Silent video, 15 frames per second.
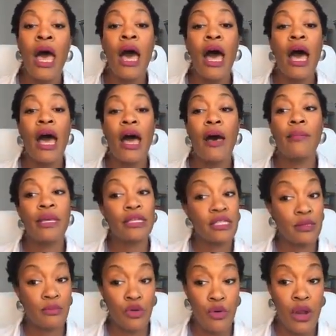and
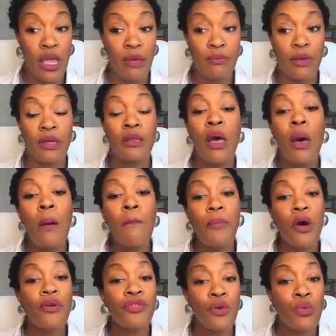some cramping,
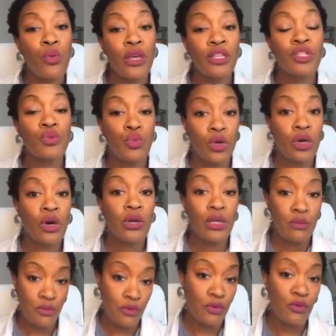both of which will
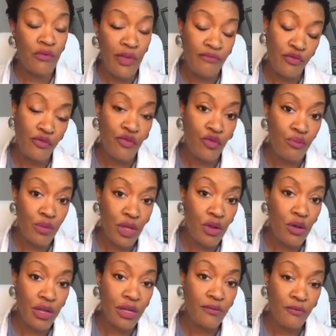improve after you've been
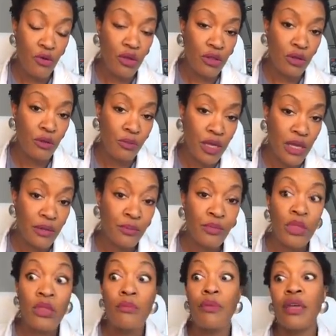on it for a little bit.
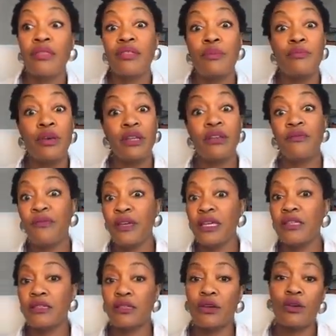But the
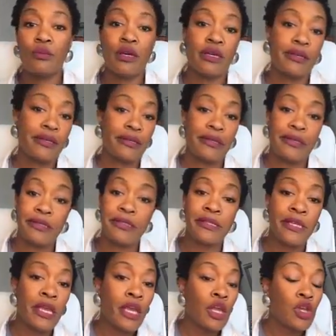benefits, oh my goodness,
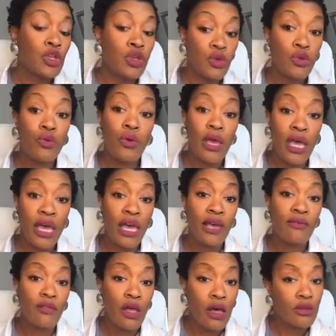you
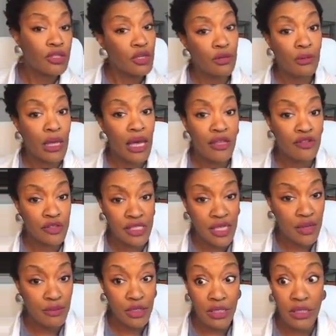have long-term
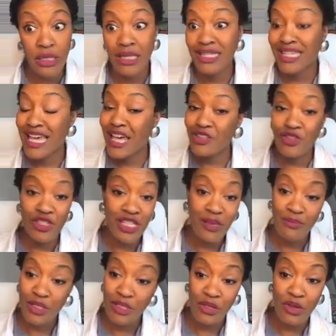contraception. It's
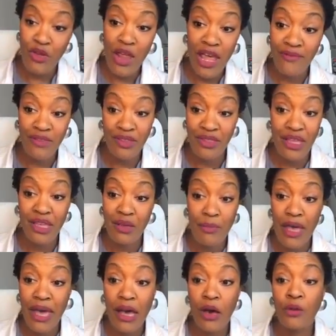contraception you don't have to think
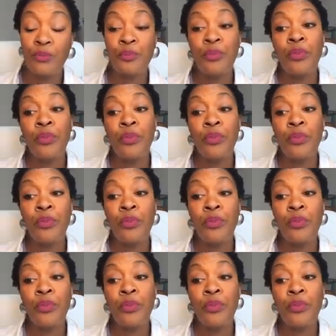about.